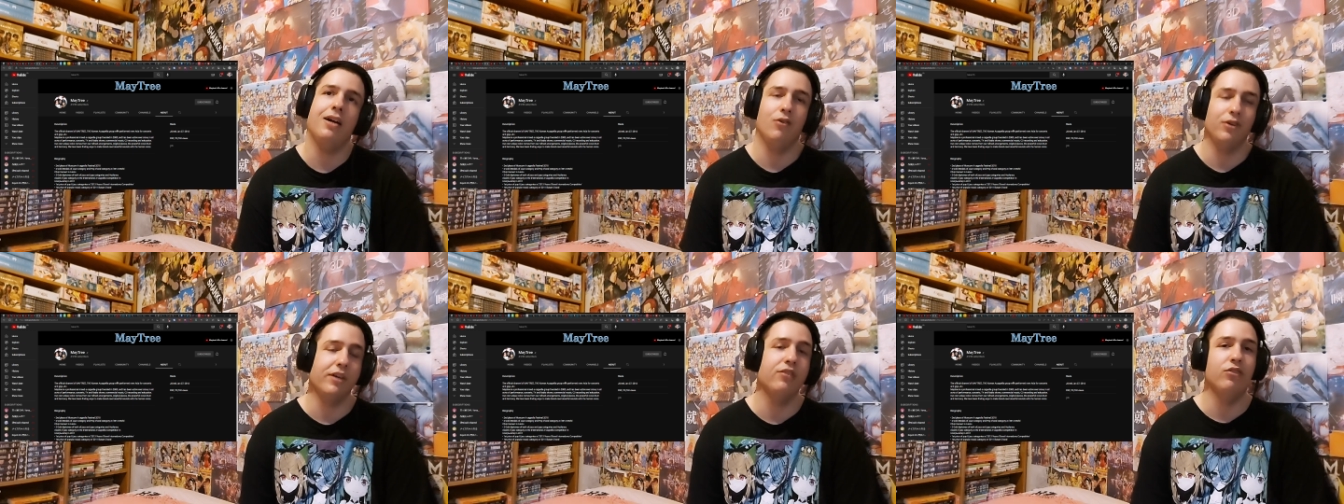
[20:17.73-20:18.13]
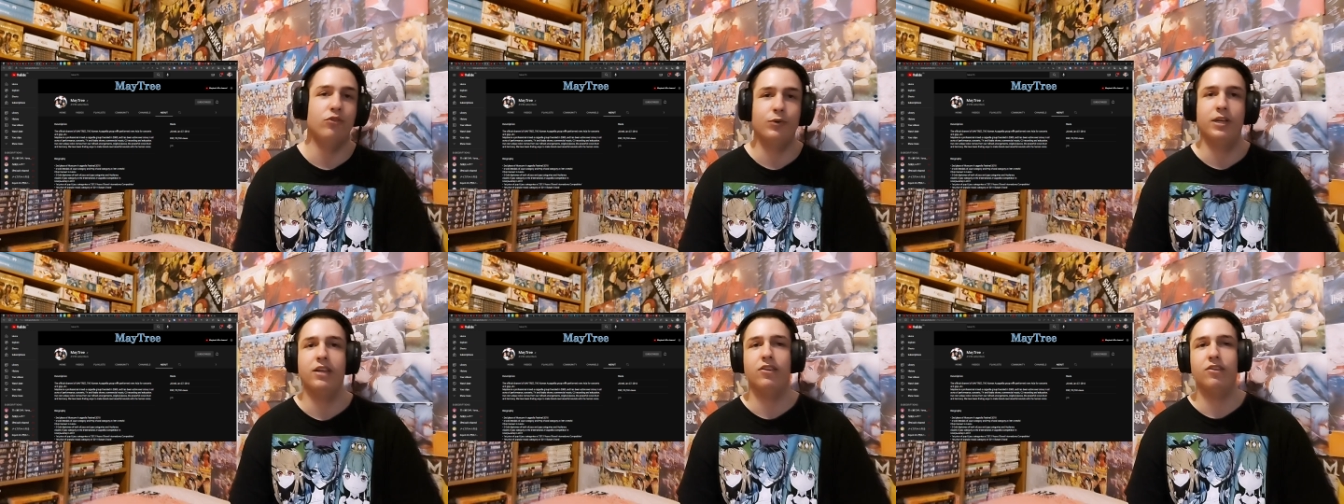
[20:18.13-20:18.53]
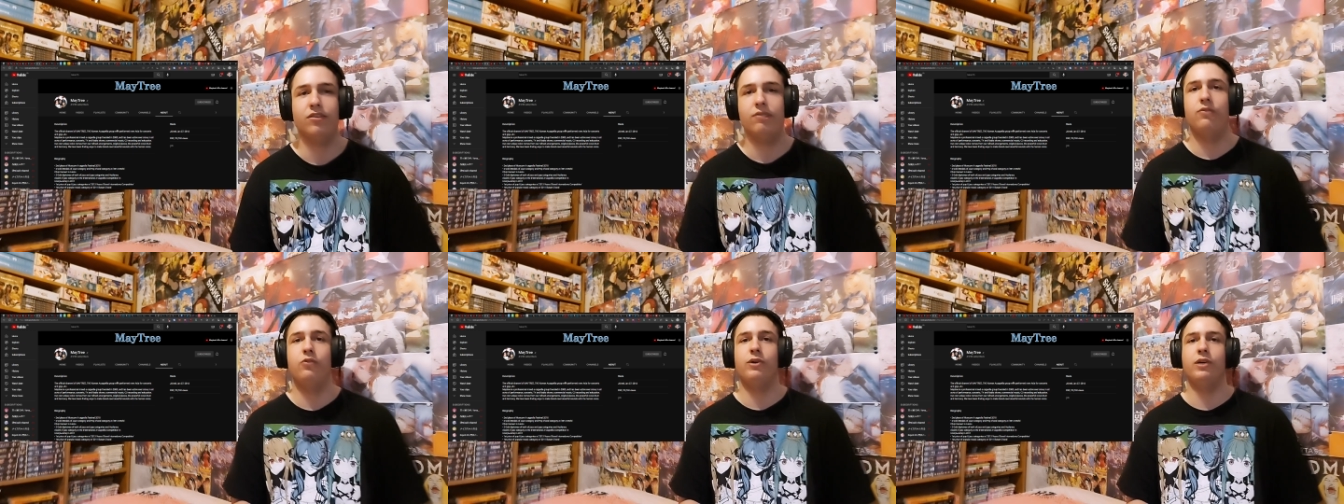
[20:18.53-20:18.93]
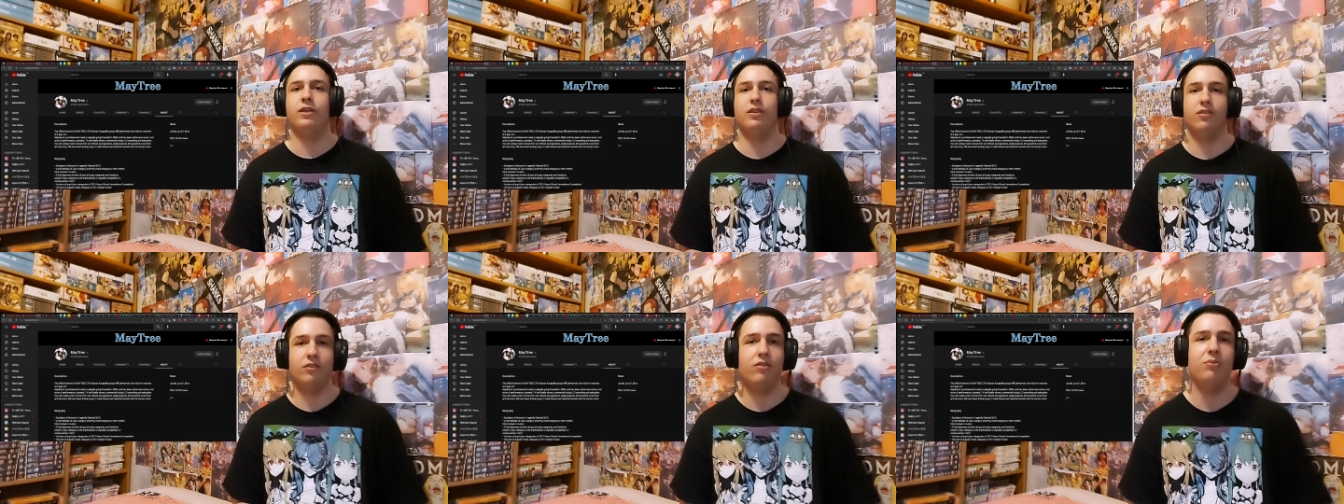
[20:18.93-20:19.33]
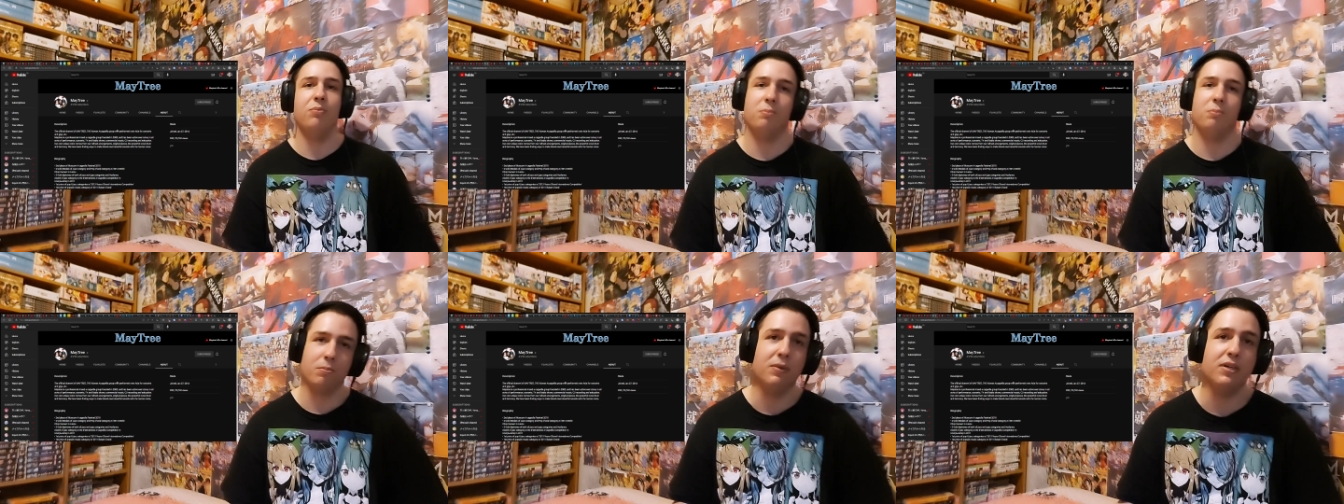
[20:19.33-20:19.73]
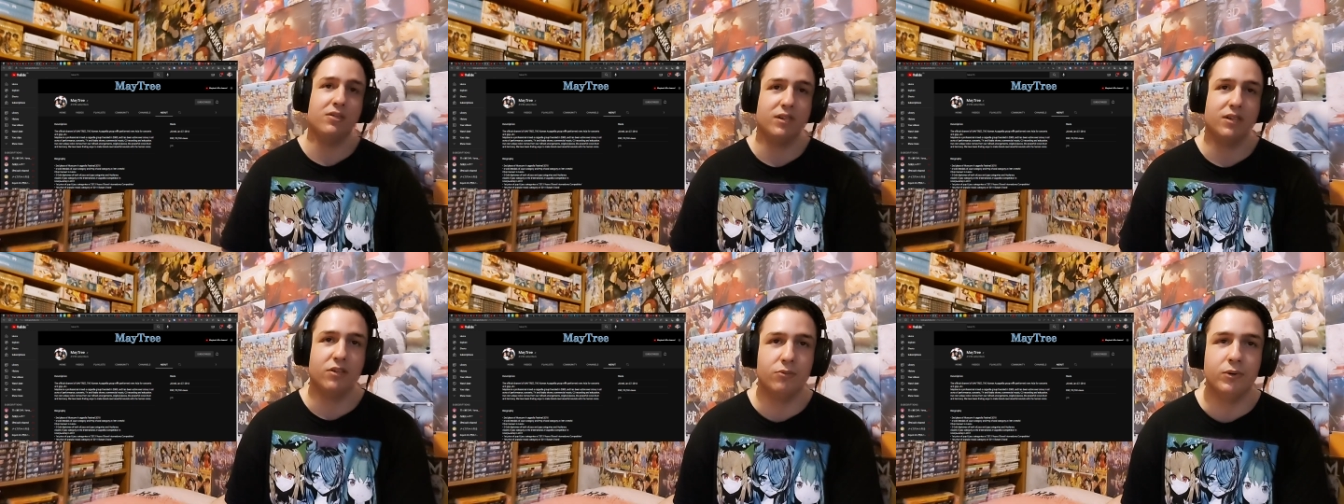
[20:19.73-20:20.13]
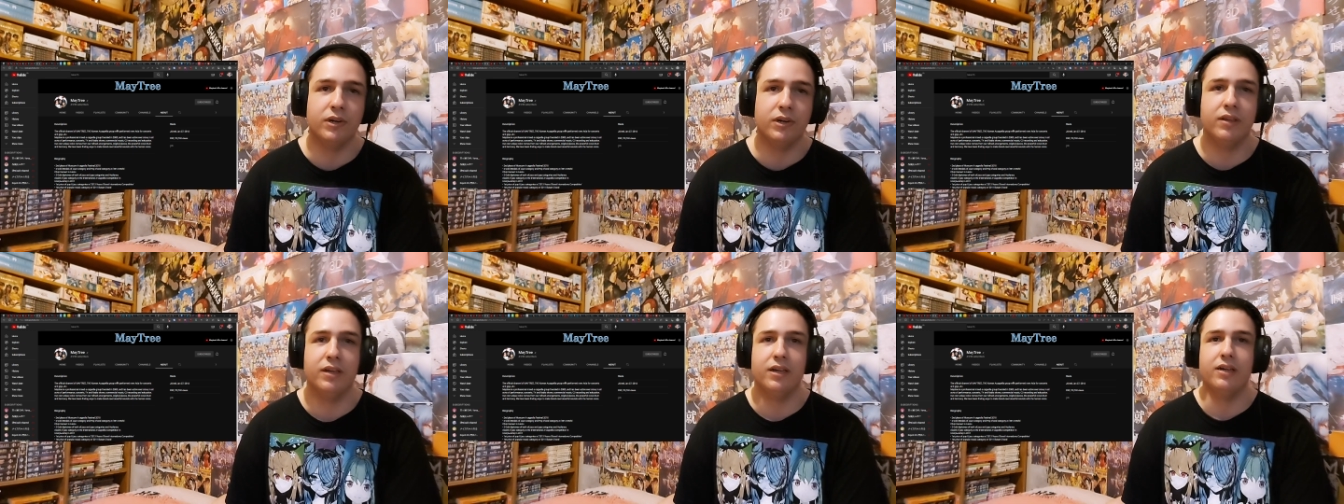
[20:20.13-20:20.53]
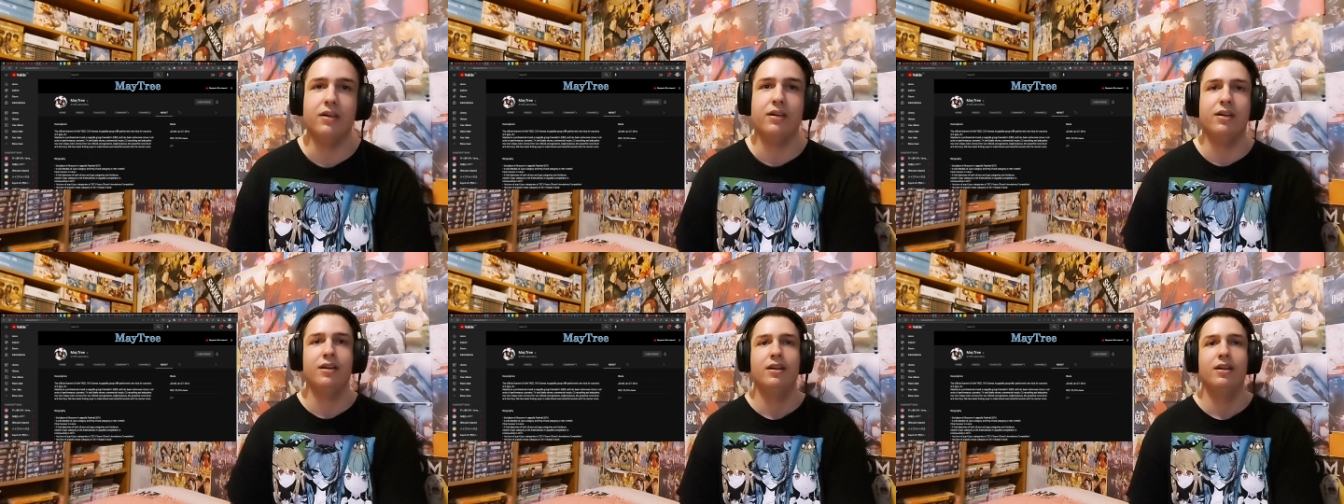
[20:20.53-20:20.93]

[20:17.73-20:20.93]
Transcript: Okay, so twenty years of doing this makes sense why they are,